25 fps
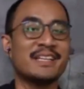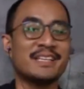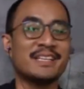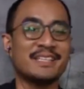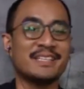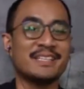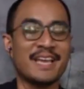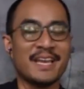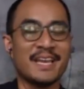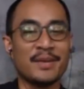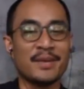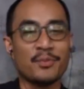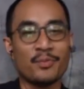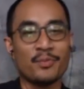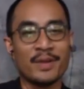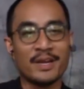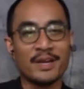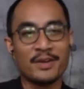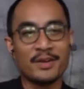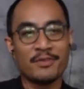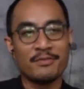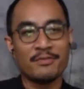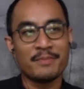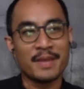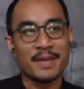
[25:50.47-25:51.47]
And one of
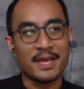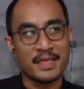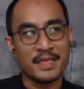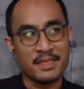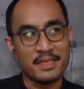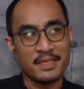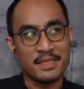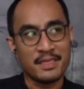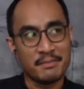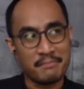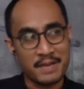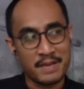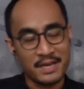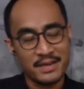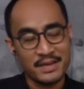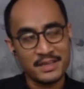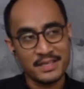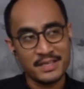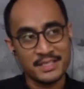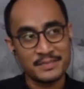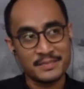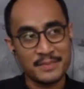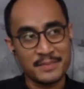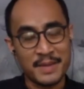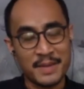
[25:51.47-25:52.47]
my other partner is
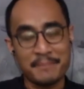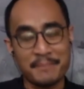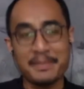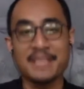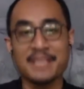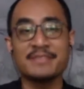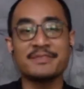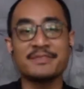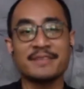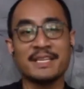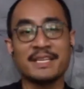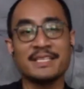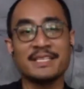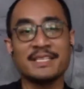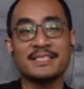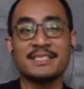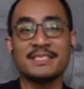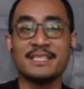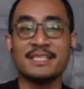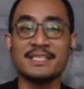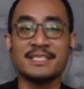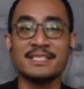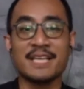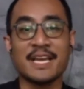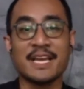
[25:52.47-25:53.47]
my best friend since
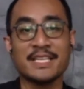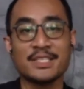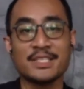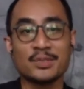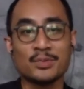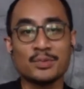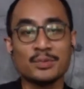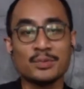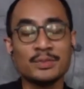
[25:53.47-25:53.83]
high school.